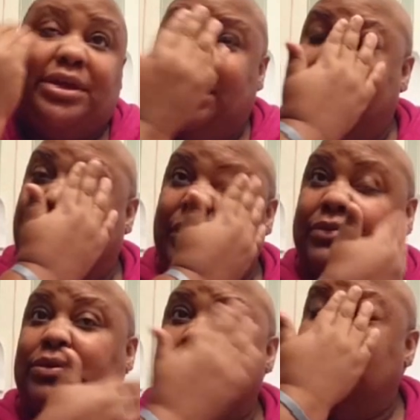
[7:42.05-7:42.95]

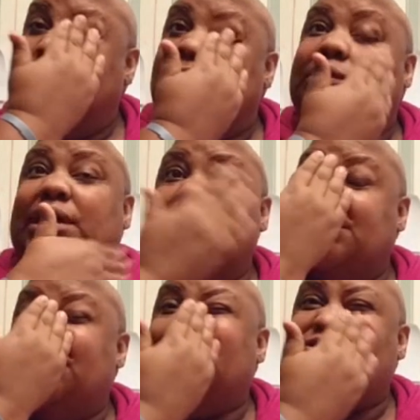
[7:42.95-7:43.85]
Chemo
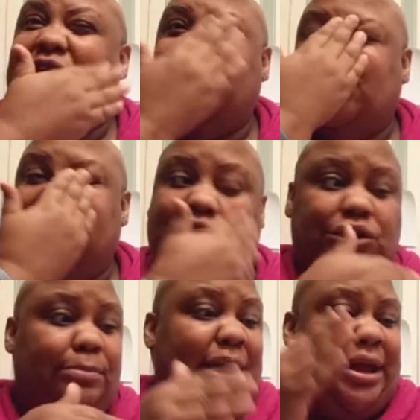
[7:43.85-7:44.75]
does strange
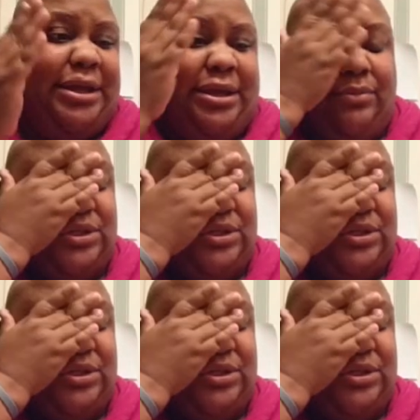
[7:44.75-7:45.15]
things to your body.